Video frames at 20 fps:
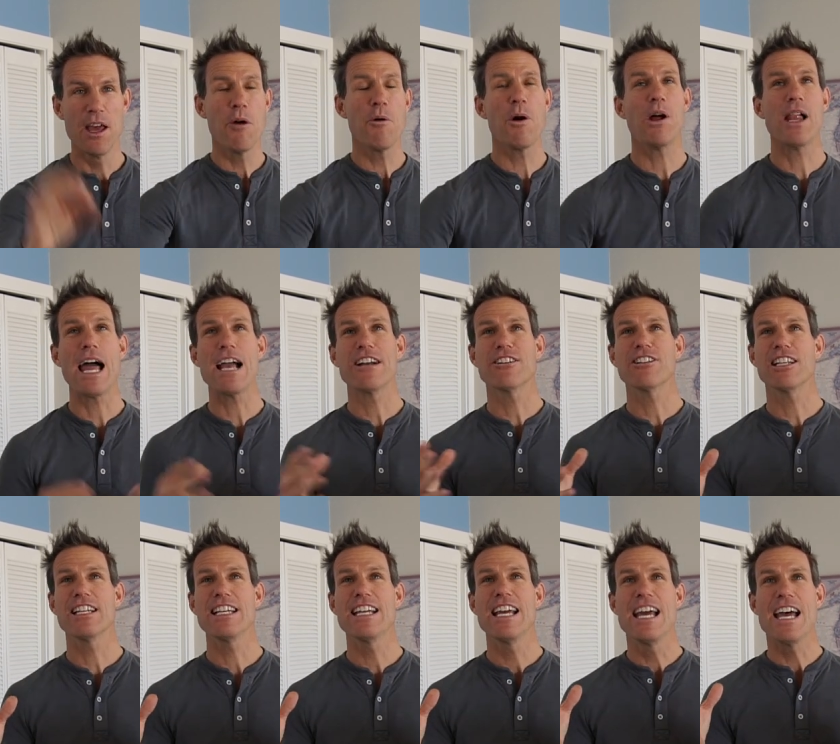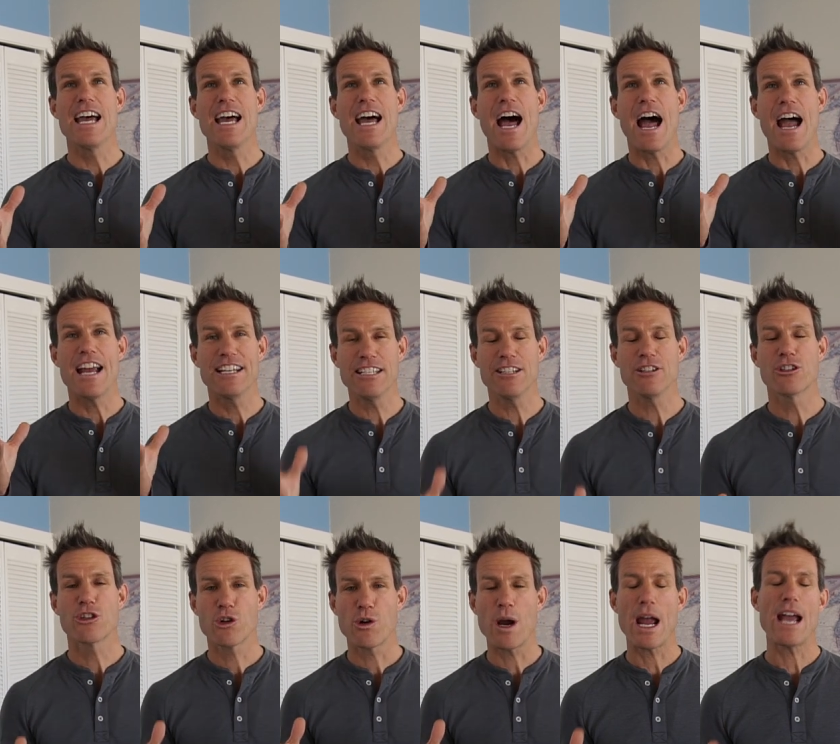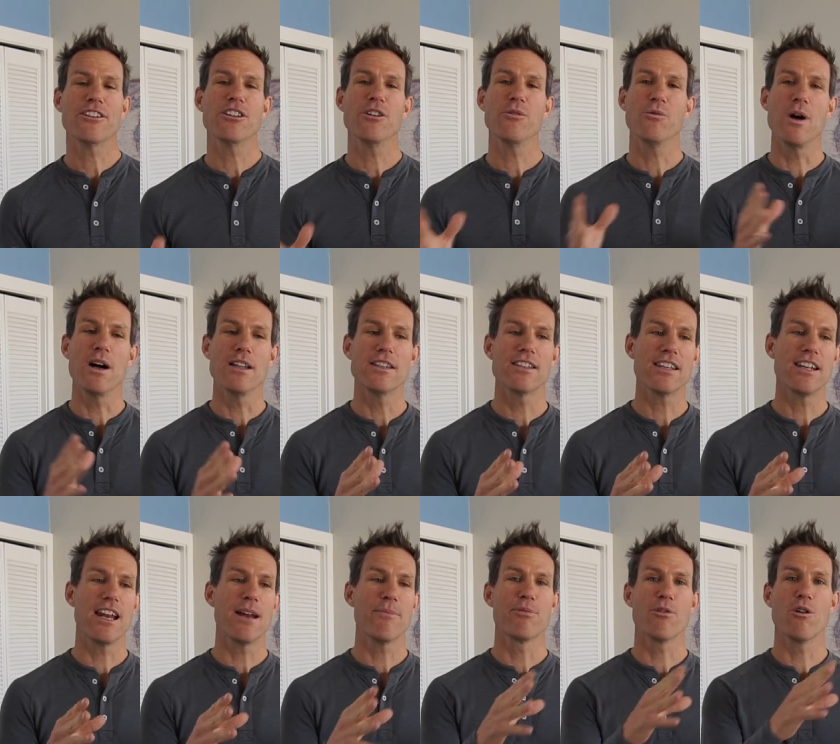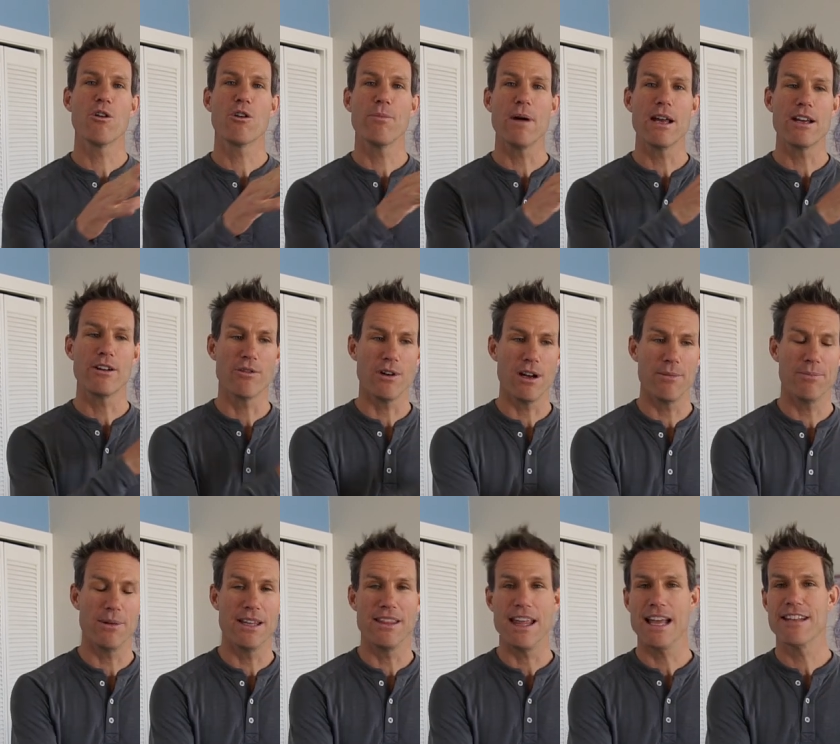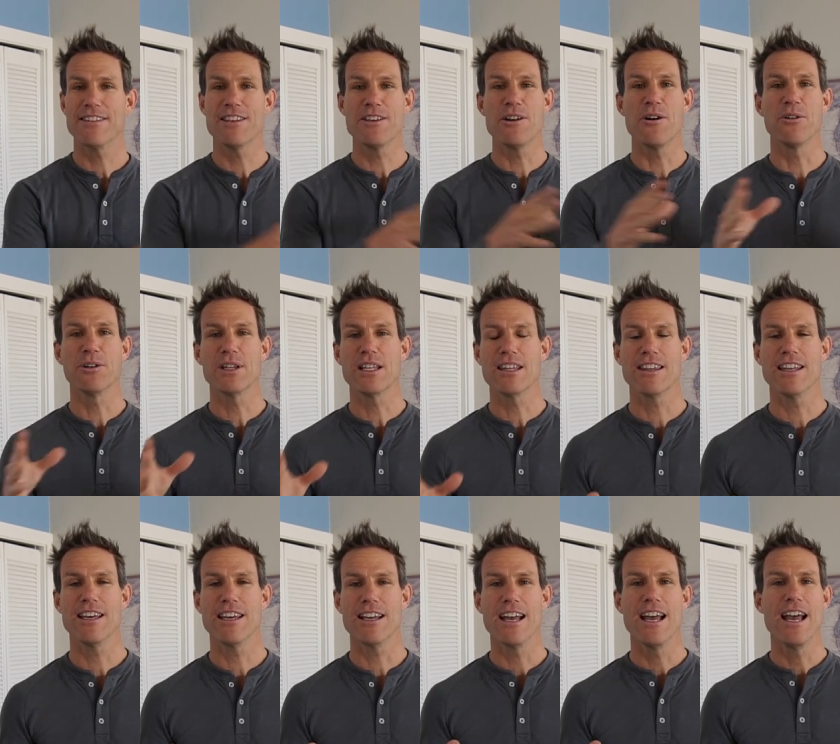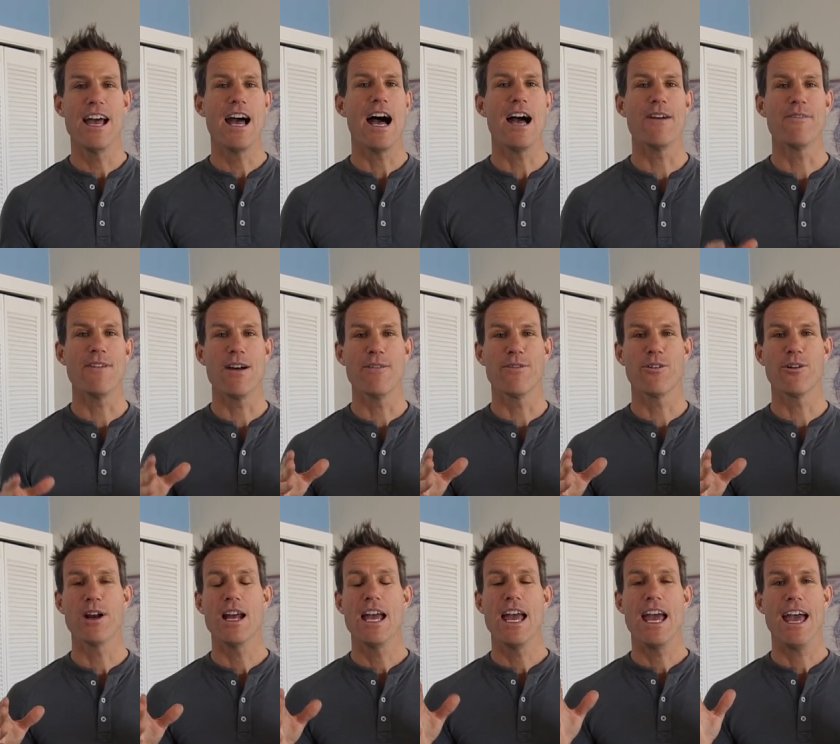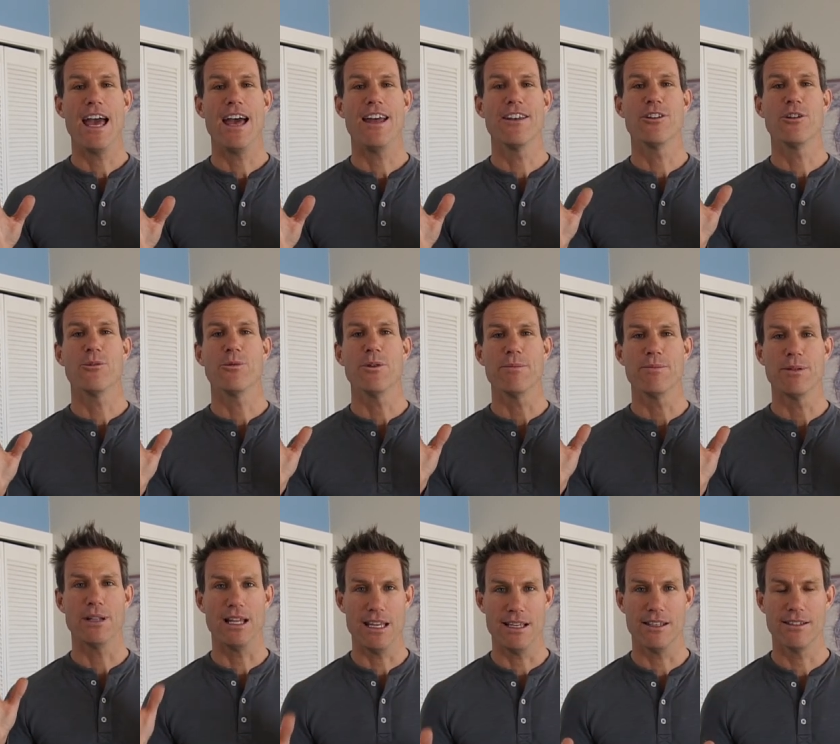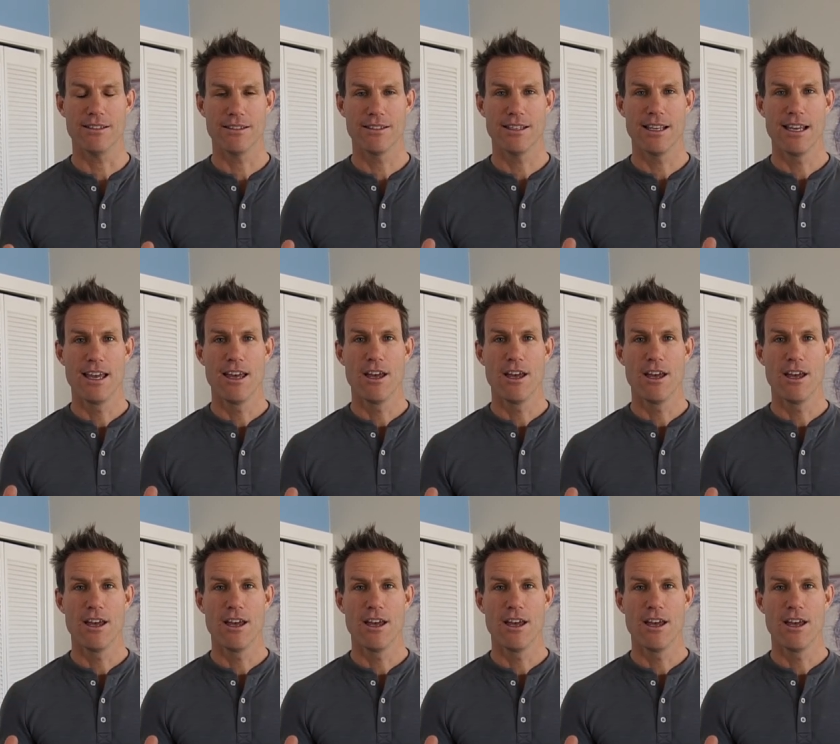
Well, actually, I did crash it once and I broke my grip, and that's the only thing I've ever had to replace.